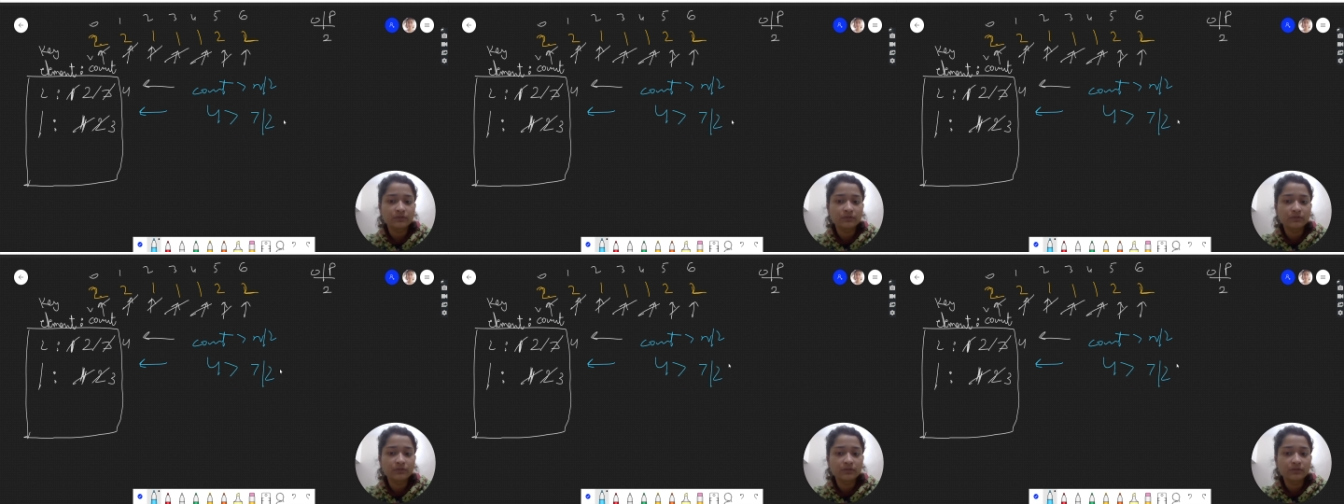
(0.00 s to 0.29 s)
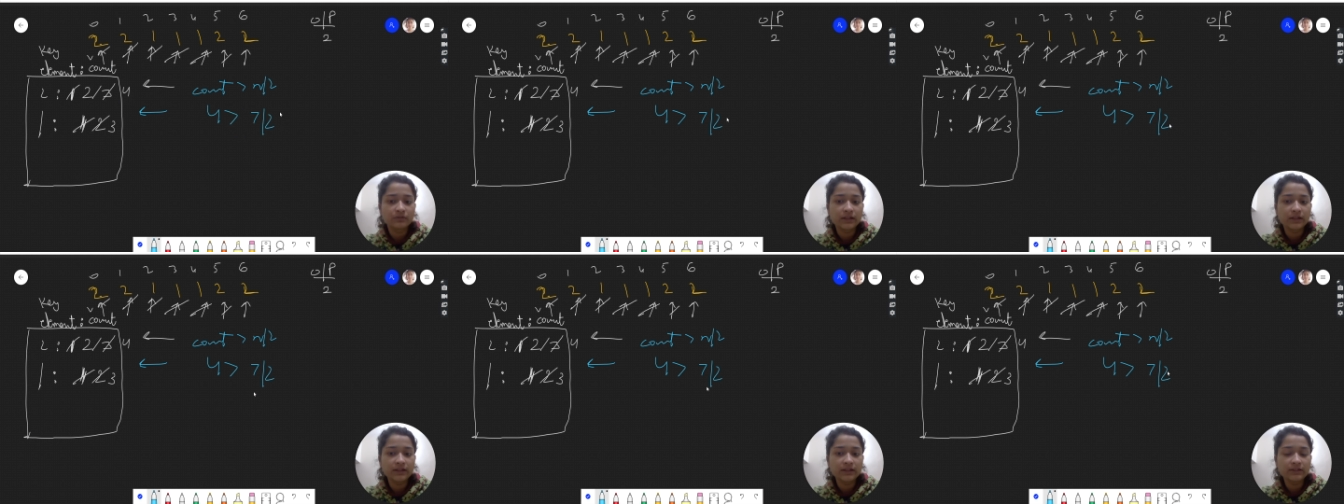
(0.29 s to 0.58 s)

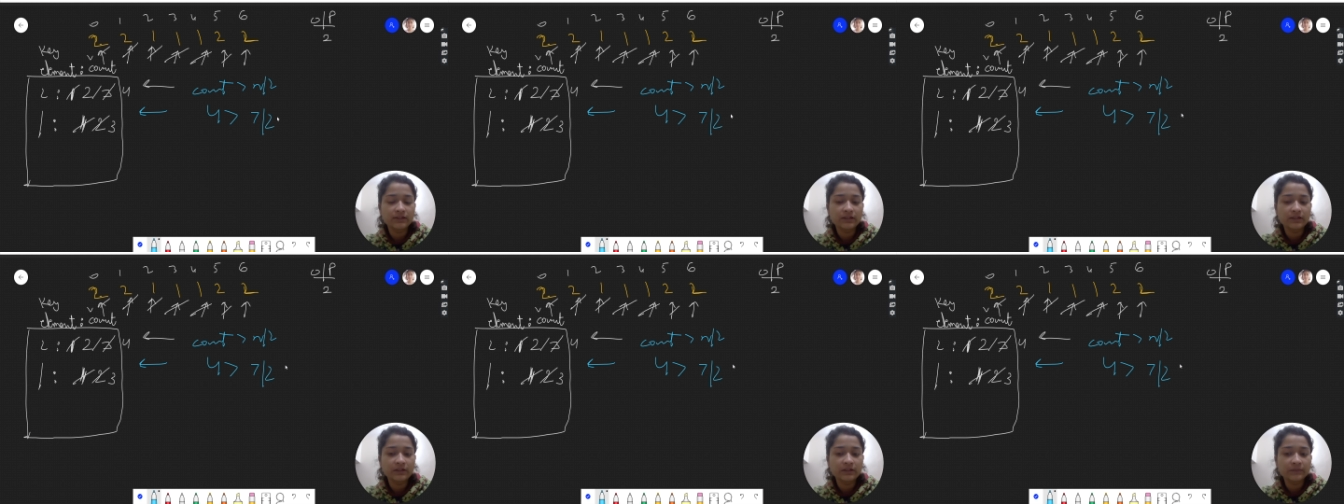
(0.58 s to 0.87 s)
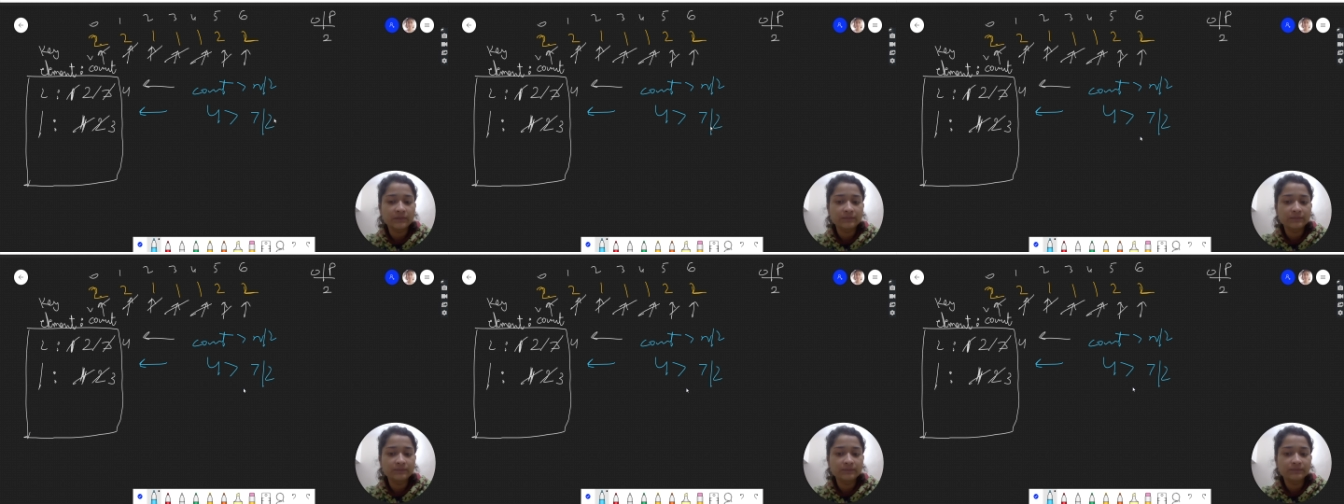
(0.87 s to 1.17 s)
that is 3.
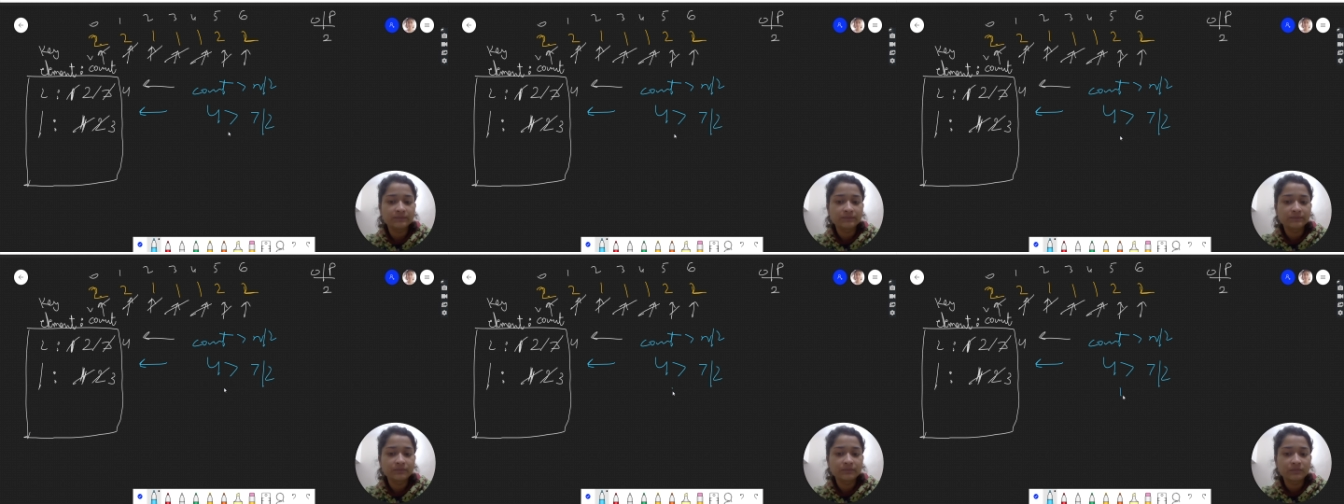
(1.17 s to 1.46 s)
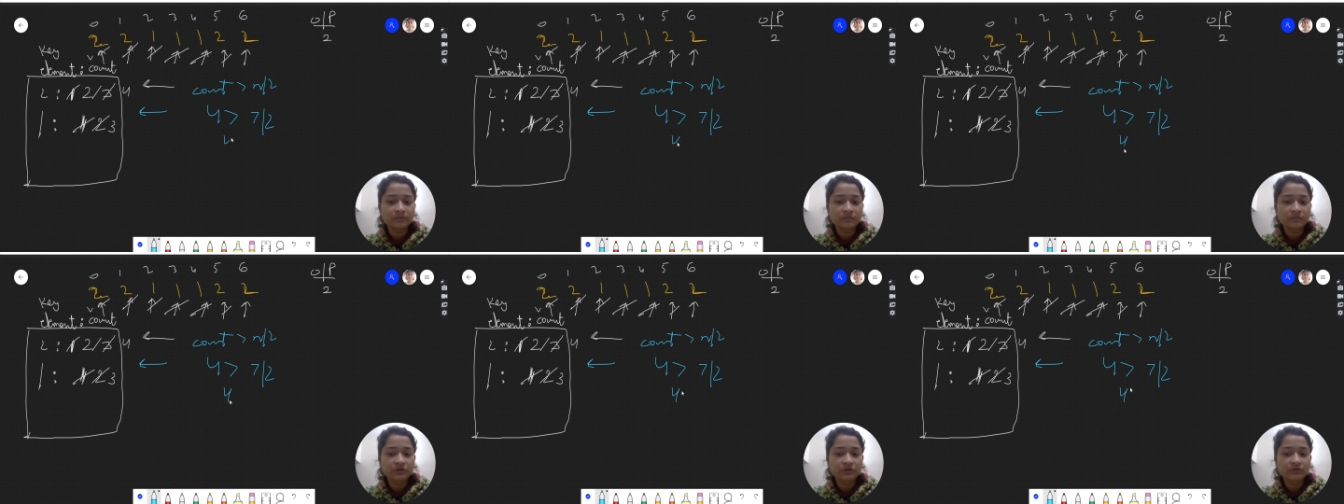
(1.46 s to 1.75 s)

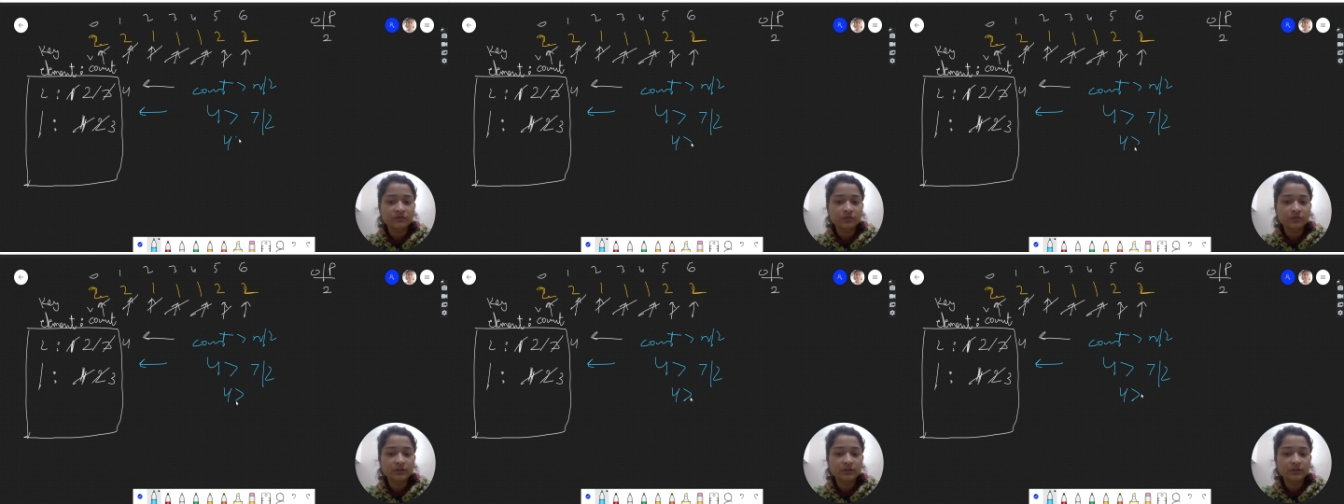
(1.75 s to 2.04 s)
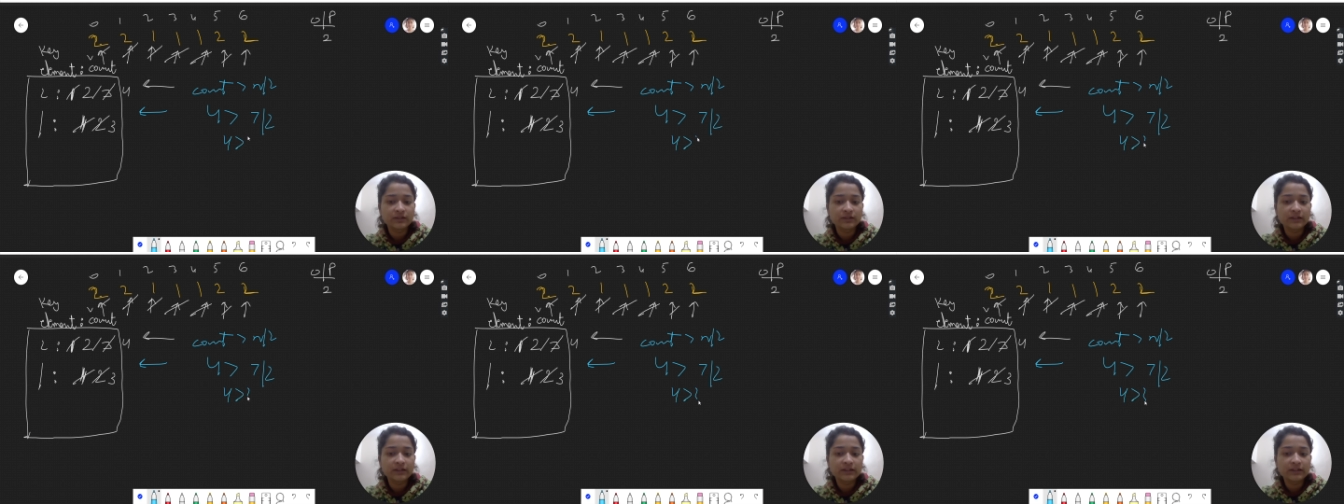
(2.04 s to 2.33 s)
So 4 is
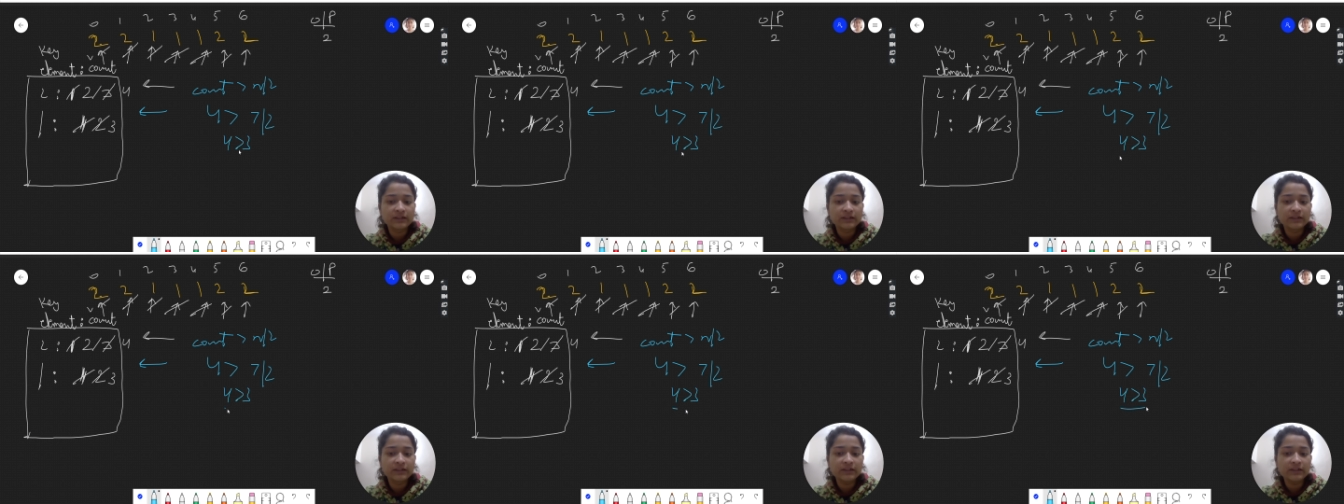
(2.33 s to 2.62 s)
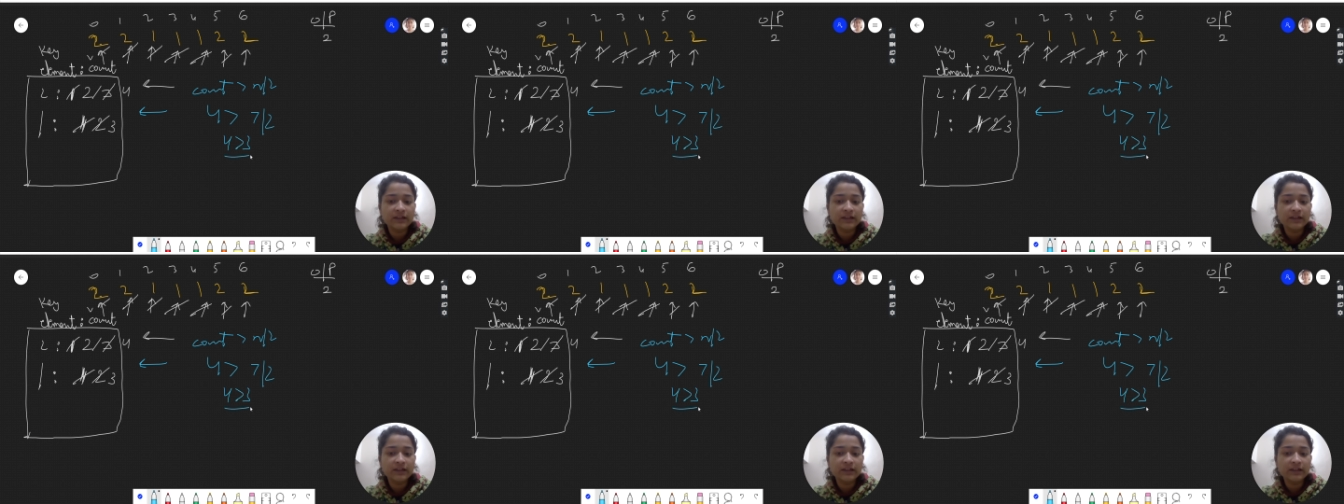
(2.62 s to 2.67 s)
greater than 3,